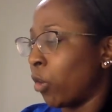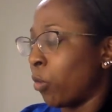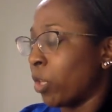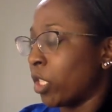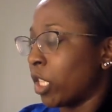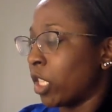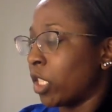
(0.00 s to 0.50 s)

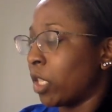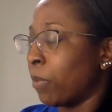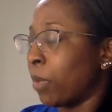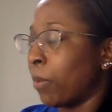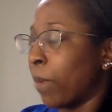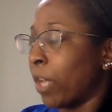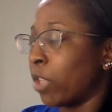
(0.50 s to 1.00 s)
Once they sent me
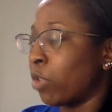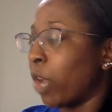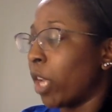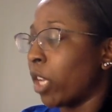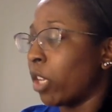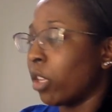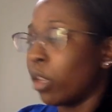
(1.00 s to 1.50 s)
my
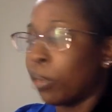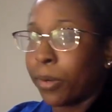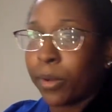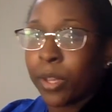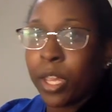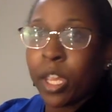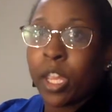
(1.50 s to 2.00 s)
tracking
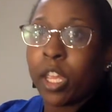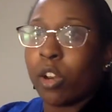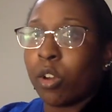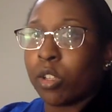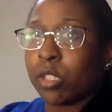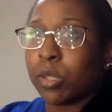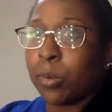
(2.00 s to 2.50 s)
number, it
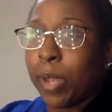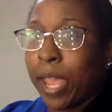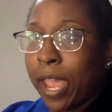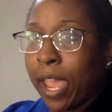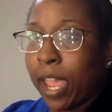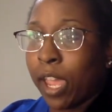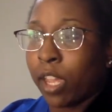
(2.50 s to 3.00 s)
also
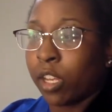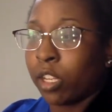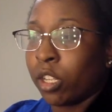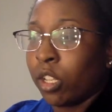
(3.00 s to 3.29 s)
had